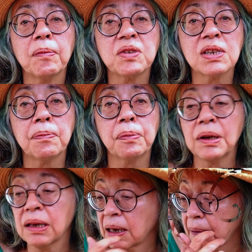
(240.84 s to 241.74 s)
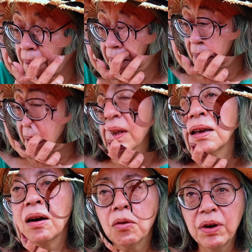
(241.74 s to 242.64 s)
them separately.
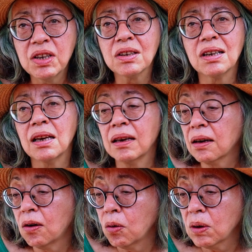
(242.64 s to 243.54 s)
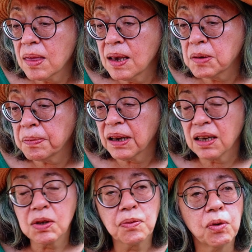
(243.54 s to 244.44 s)
Originally, all of these
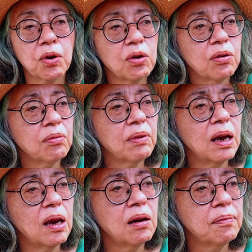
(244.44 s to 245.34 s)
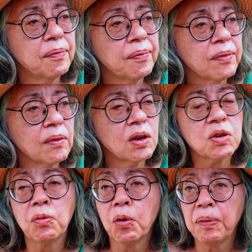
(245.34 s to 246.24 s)
plants were in
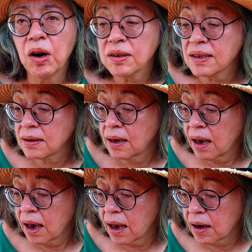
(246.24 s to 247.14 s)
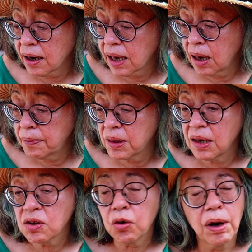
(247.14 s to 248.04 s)
small pots and I kept
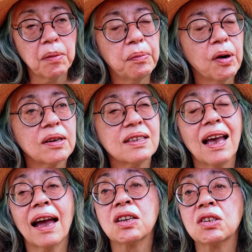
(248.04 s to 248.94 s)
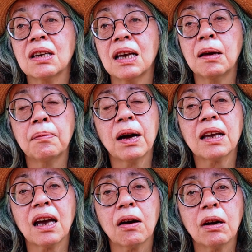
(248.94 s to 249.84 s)
this green box actually in my
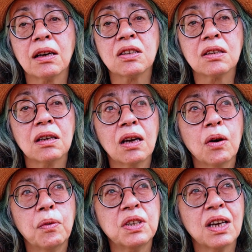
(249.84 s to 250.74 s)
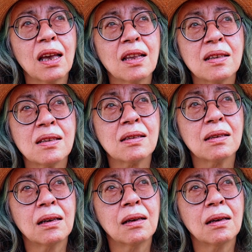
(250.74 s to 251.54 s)
garage, which gets